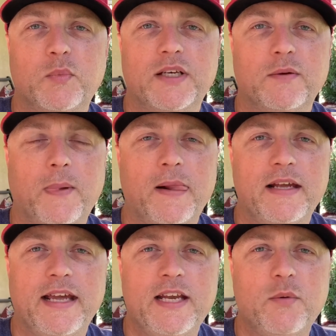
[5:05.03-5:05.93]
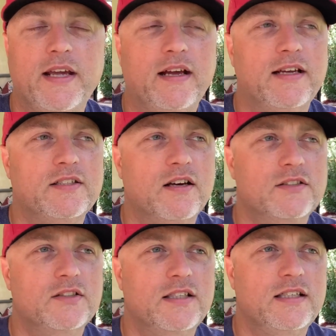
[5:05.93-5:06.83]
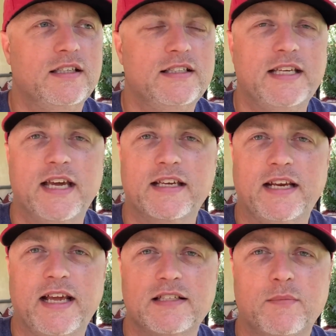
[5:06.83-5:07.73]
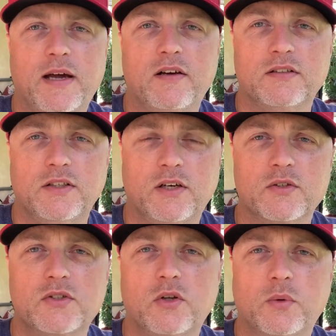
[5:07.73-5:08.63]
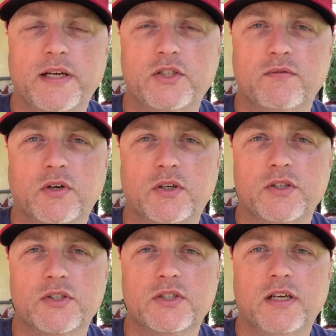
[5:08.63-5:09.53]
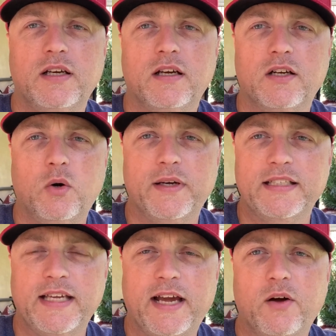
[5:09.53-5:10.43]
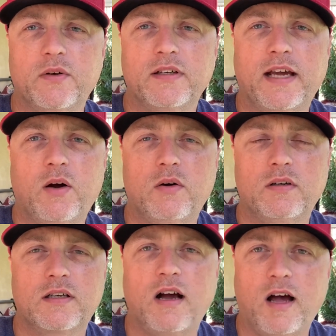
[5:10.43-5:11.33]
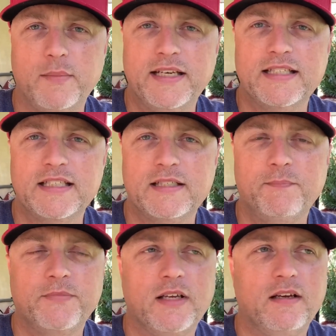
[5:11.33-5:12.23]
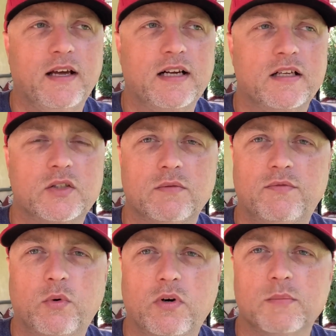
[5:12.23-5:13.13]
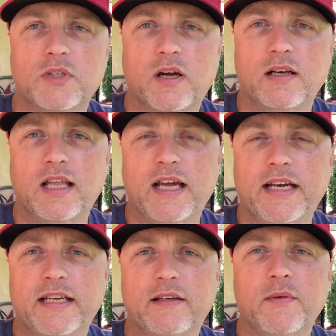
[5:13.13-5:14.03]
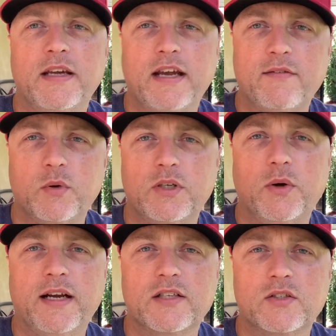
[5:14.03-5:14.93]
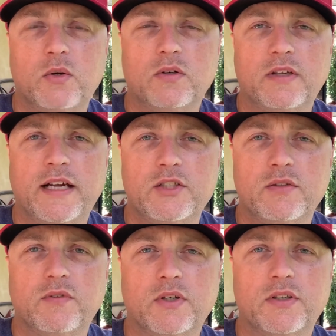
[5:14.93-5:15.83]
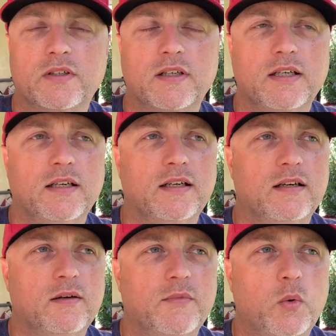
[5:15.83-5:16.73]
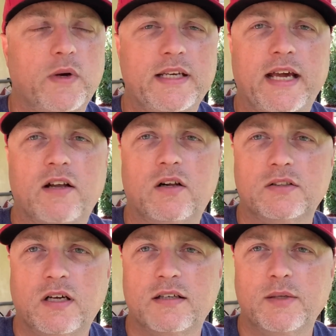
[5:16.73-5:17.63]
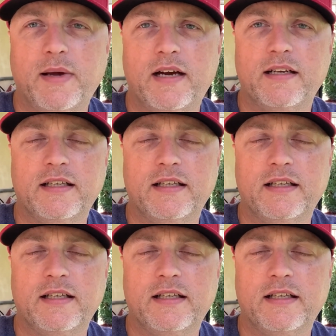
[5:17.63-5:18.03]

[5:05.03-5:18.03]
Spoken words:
But anyway, I talked to the tech and asked about, you know, SolarEdge inverters going down. How common is it? I got some forums online, and everyone who had a SolarEdge inverter that went down all talked about it.